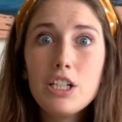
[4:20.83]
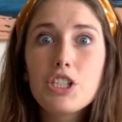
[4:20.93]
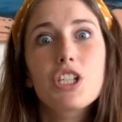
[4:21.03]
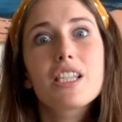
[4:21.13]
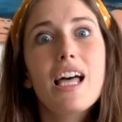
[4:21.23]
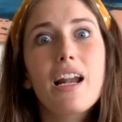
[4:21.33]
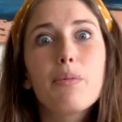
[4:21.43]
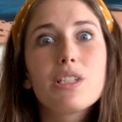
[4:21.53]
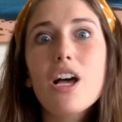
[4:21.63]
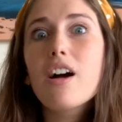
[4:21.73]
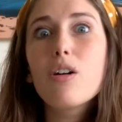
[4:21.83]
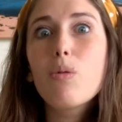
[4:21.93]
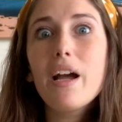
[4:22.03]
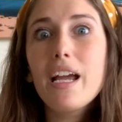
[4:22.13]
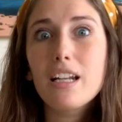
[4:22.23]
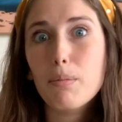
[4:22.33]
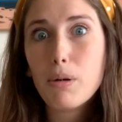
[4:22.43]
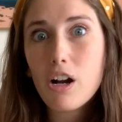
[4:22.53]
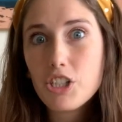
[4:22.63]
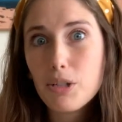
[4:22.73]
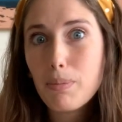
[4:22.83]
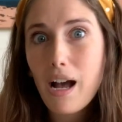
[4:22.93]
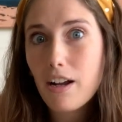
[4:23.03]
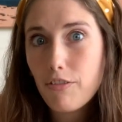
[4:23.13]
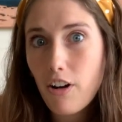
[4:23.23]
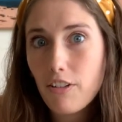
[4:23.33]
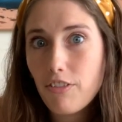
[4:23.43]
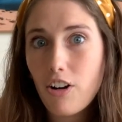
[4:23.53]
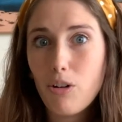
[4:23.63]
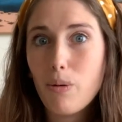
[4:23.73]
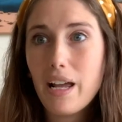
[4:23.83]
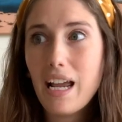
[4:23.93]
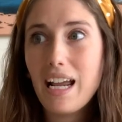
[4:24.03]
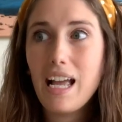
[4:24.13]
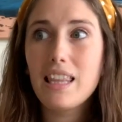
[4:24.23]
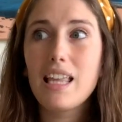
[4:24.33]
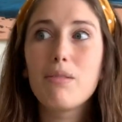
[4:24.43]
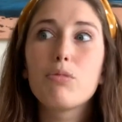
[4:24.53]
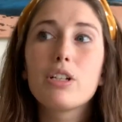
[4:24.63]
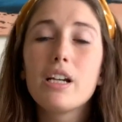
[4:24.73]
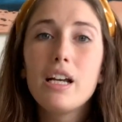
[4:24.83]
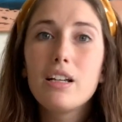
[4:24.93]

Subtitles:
just that I would tuck away in a project bag far, far away and then would